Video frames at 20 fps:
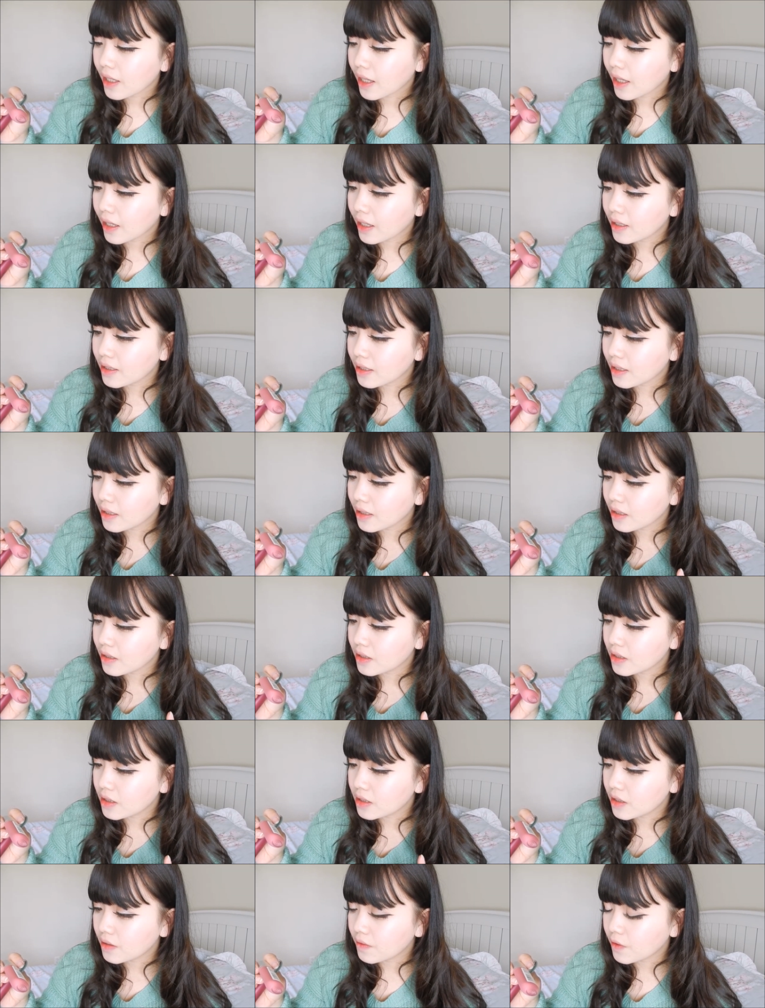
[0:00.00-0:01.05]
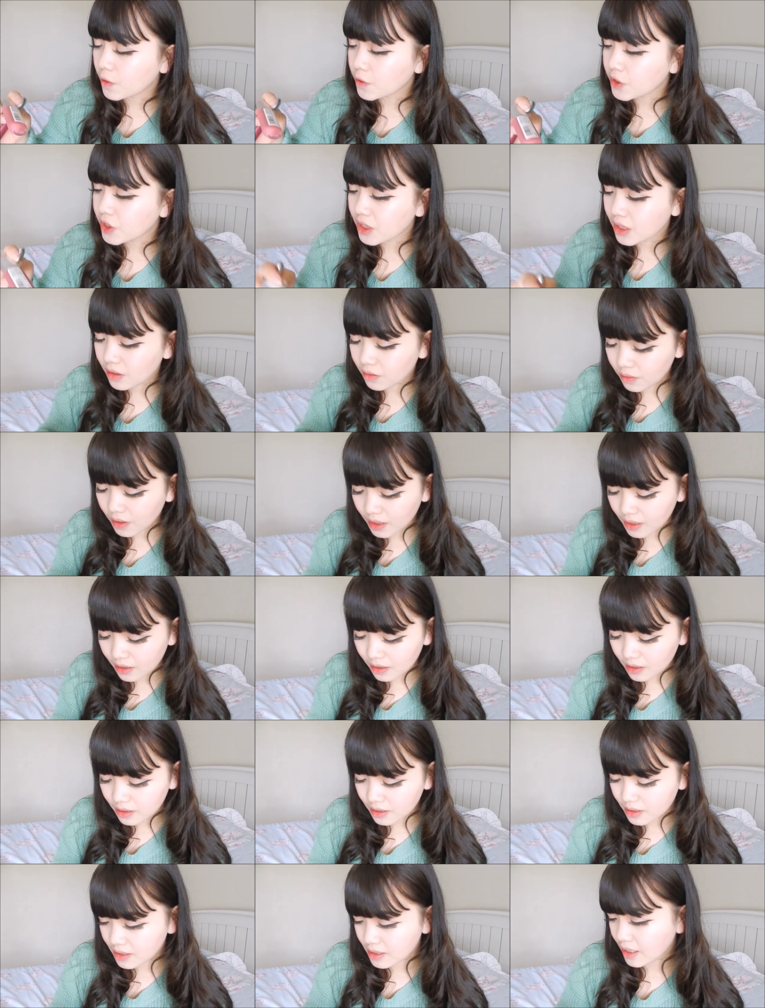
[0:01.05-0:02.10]
and then the Devotion one
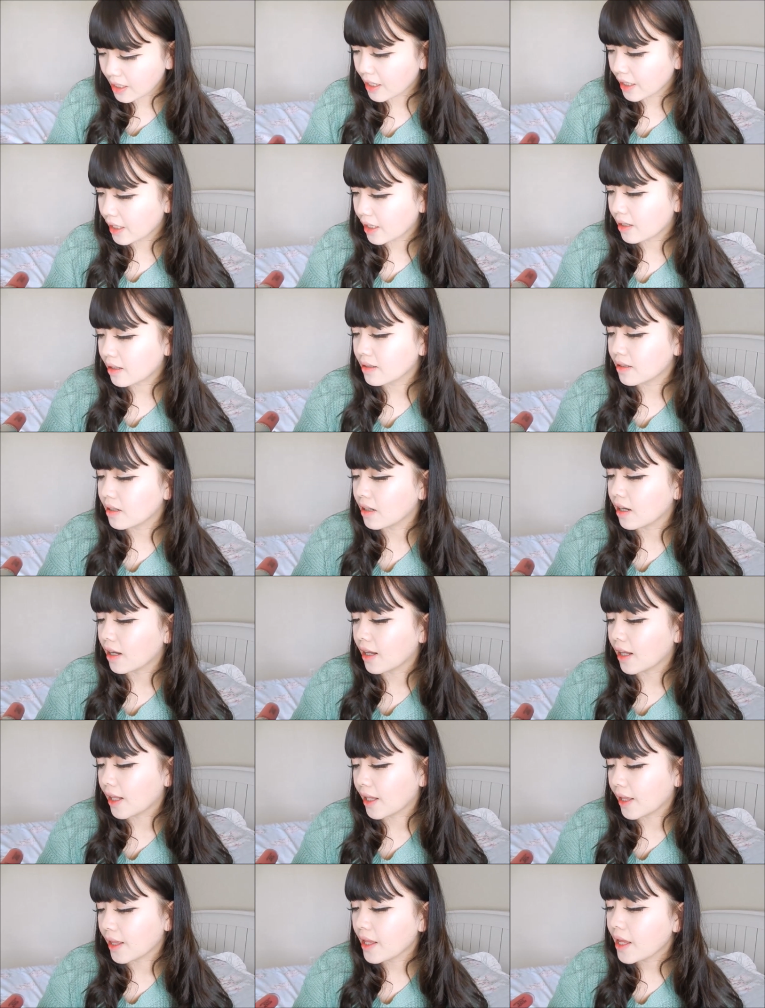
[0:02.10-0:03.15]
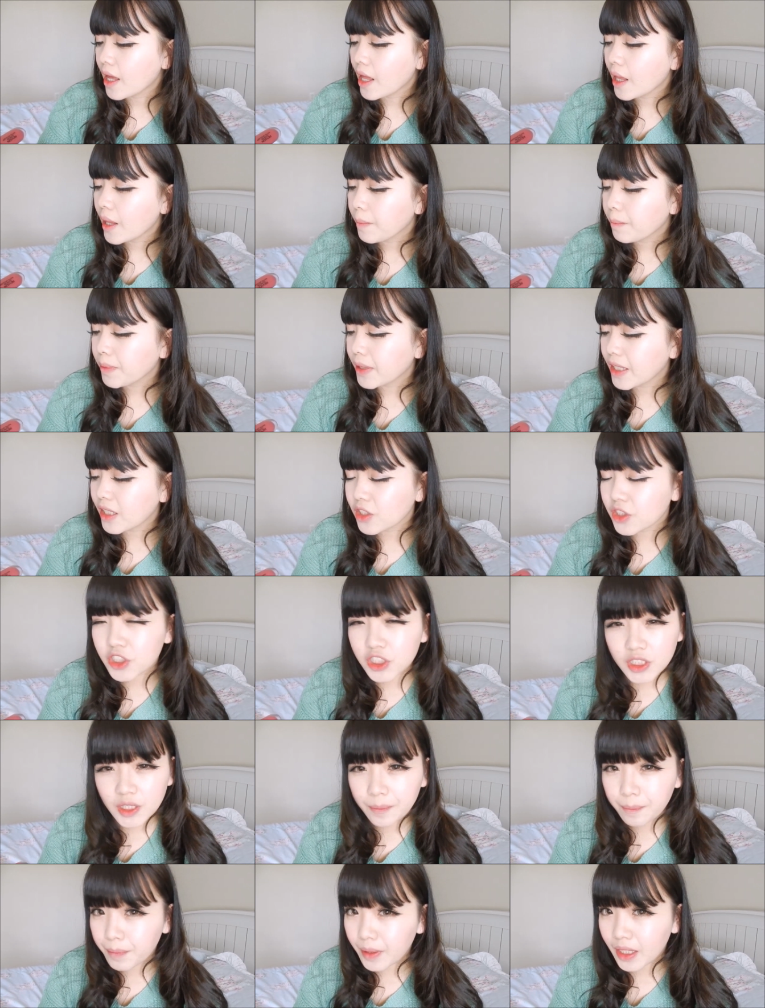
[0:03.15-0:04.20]
looks like a
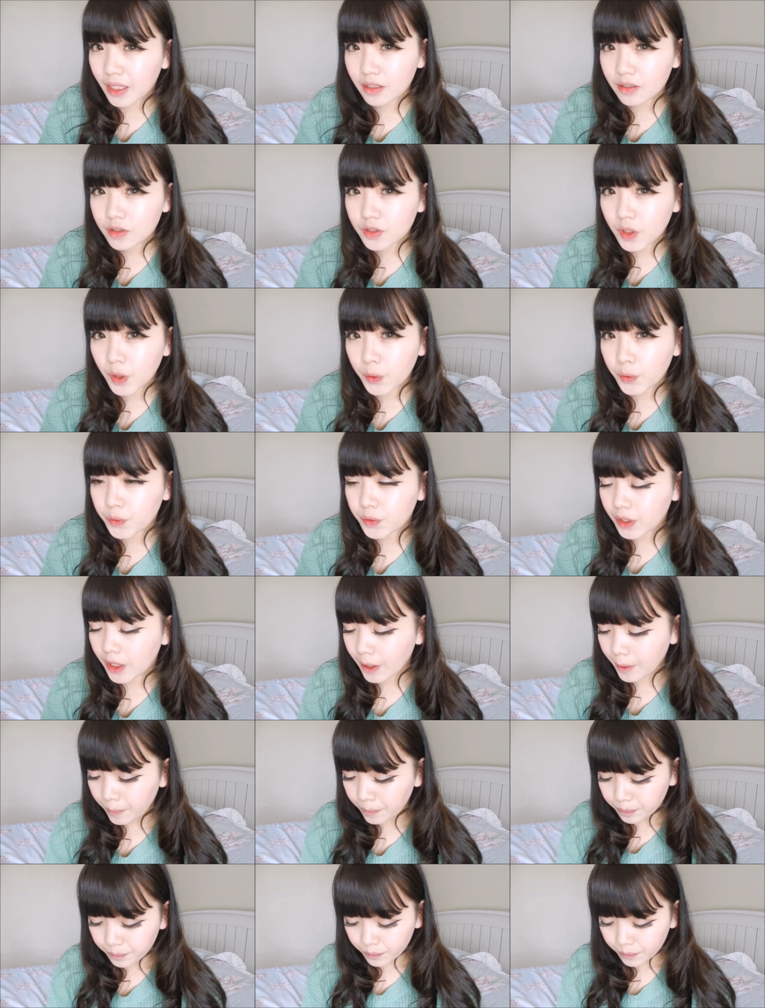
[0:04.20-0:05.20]
peachy pink tone.